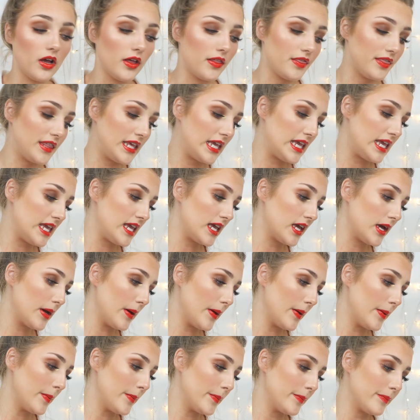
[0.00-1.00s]
the
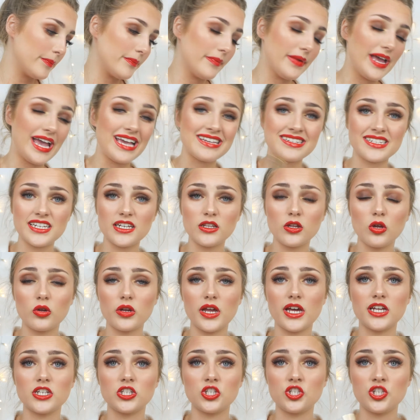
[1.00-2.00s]
Estee
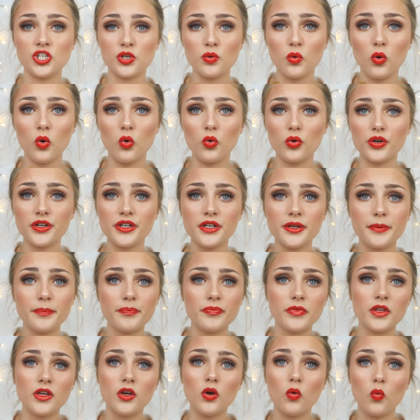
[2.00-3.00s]
Lauder do own
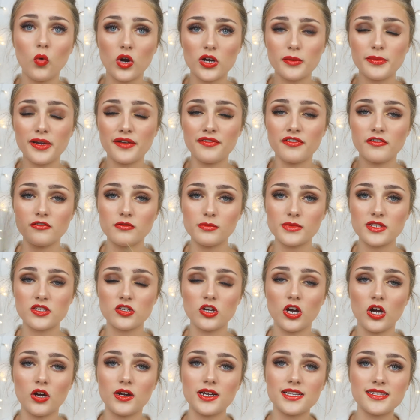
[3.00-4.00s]
one of my favourite
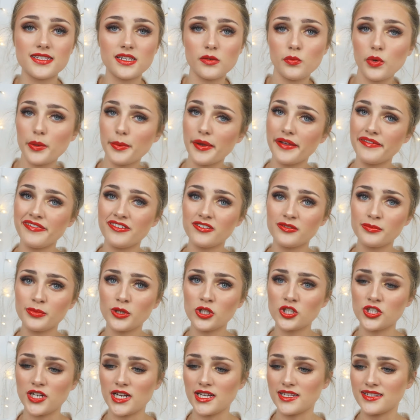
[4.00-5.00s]
mascaras and one of my favourite
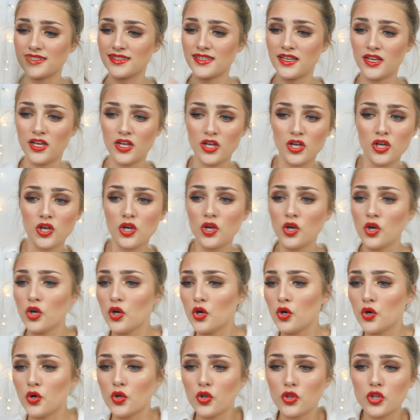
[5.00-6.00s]
blushes.
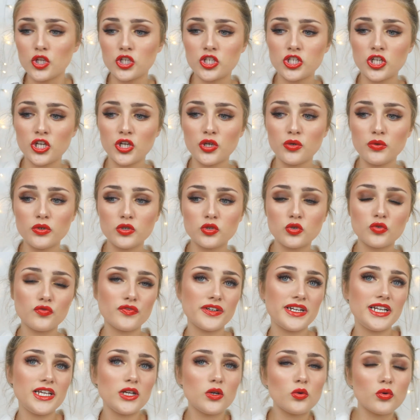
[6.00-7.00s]
The two don't
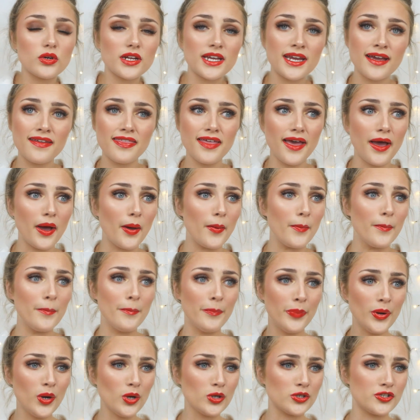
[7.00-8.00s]
really go together,
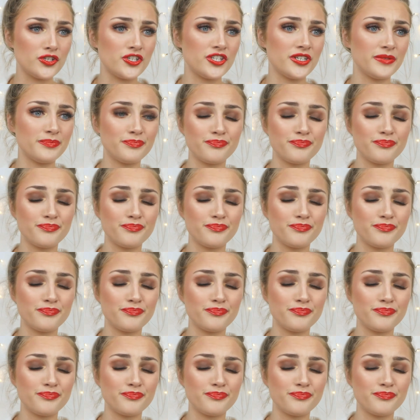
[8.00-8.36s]
but